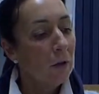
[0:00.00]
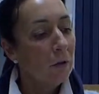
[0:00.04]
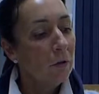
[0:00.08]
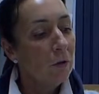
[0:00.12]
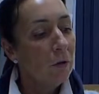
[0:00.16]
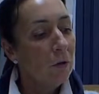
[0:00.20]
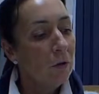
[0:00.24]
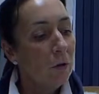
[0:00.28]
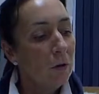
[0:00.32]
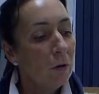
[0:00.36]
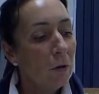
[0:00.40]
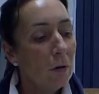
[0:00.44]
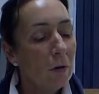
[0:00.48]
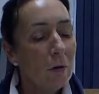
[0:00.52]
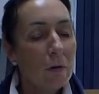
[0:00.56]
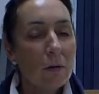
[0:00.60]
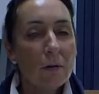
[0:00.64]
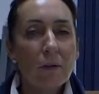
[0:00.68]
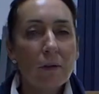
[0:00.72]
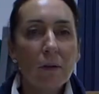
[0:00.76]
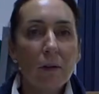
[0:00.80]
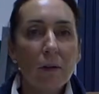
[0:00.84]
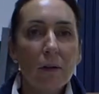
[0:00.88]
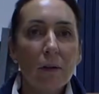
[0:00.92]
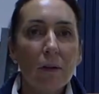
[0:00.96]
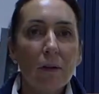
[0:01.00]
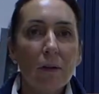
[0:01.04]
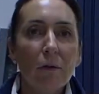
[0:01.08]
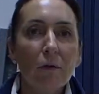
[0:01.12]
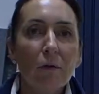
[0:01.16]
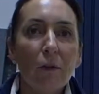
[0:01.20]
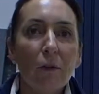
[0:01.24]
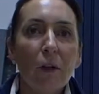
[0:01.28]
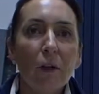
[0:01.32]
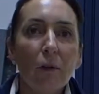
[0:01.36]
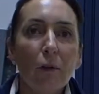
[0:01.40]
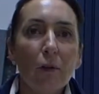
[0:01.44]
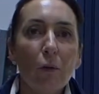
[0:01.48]
The Laurence is in
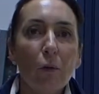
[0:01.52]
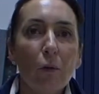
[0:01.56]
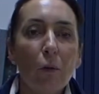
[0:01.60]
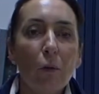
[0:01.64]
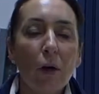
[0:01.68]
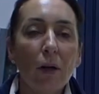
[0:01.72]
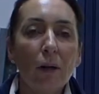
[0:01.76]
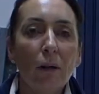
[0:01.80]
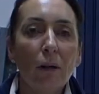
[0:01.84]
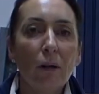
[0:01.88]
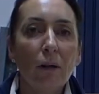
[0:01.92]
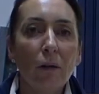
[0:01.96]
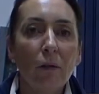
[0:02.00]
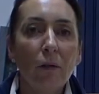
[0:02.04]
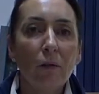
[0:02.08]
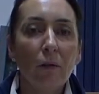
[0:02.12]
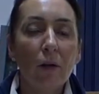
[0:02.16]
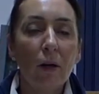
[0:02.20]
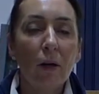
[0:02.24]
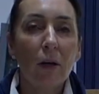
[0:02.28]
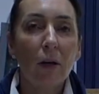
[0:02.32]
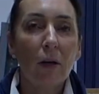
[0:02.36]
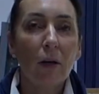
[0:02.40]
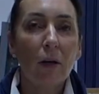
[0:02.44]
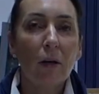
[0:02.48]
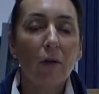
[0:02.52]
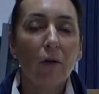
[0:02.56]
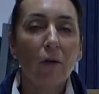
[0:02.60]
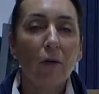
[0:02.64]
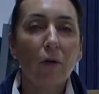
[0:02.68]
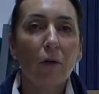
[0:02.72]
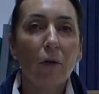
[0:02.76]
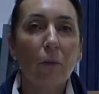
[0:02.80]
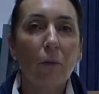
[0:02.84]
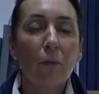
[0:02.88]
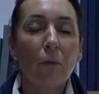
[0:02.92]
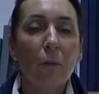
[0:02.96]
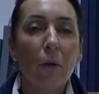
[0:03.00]
fact the wine give
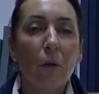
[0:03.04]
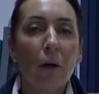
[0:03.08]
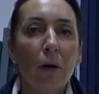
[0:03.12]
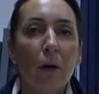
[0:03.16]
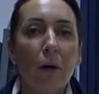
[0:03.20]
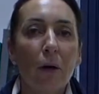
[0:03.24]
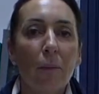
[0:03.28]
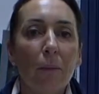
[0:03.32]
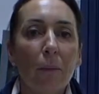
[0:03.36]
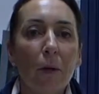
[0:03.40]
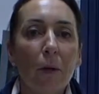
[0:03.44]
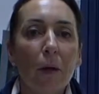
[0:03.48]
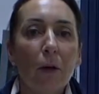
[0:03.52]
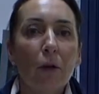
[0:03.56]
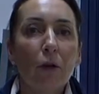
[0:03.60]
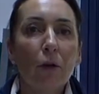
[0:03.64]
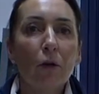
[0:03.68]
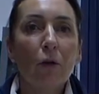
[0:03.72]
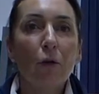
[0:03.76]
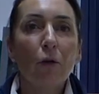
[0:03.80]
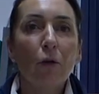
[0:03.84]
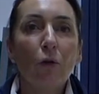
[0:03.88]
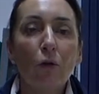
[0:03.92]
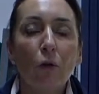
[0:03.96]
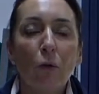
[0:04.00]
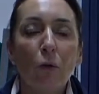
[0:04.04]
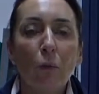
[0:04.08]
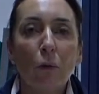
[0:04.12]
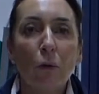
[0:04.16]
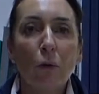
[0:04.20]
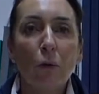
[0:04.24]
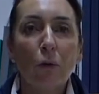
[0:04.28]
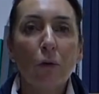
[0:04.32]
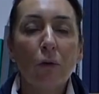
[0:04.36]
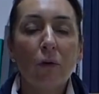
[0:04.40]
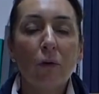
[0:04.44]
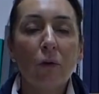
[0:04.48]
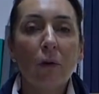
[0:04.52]
some
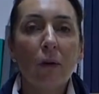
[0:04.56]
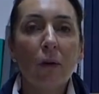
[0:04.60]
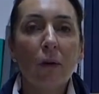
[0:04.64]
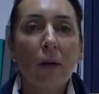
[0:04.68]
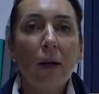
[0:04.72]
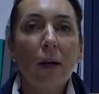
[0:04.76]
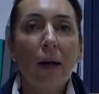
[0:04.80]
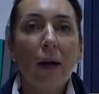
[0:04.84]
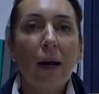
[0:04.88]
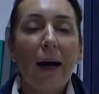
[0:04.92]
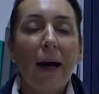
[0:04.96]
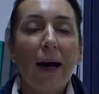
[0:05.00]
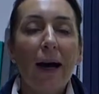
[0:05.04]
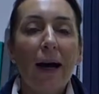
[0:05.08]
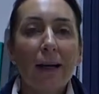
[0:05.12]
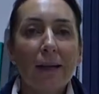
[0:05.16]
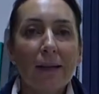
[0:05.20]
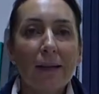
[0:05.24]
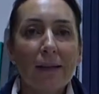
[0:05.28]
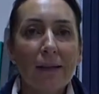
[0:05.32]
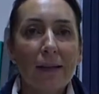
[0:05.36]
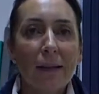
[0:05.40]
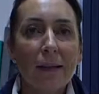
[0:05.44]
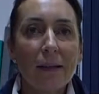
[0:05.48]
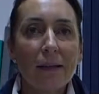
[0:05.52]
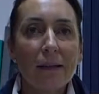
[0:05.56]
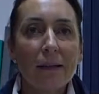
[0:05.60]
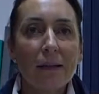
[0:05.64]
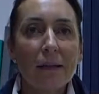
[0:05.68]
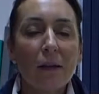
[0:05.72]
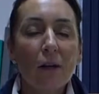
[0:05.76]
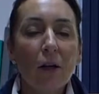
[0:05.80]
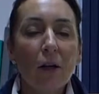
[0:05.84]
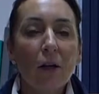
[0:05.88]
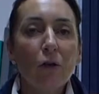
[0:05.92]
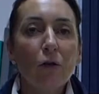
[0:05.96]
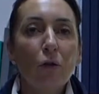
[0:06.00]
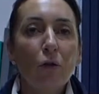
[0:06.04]
consumers
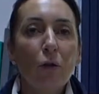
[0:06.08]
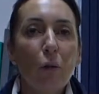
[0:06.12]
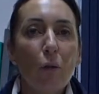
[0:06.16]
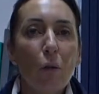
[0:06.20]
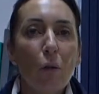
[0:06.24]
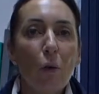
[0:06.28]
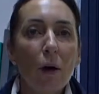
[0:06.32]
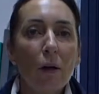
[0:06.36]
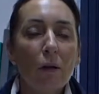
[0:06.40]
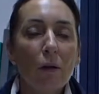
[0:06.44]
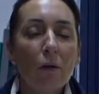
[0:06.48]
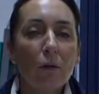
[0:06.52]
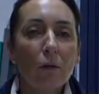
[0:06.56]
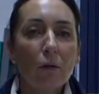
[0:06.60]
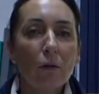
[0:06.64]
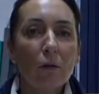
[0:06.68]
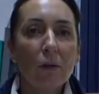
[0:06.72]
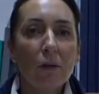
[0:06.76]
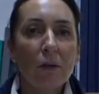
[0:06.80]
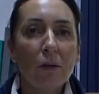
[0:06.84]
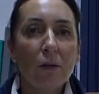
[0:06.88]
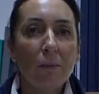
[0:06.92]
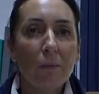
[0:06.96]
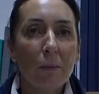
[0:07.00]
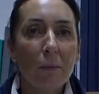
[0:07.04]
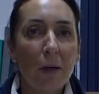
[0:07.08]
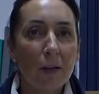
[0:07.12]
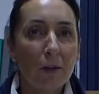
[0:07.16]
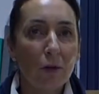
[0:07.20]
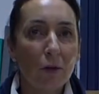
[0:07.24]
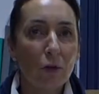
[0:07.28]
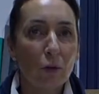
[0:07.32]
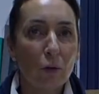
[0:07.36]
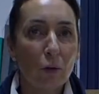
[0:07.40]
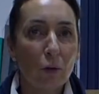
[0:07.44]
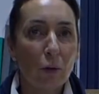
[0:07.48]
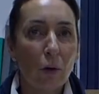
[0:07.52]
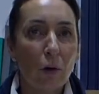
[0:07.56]
access to a wine already
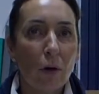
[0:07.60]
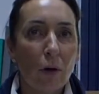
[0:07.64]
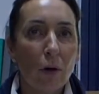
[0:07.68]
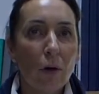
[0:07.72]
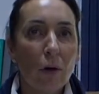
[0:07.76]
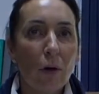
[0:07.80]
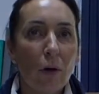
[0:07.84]
mature.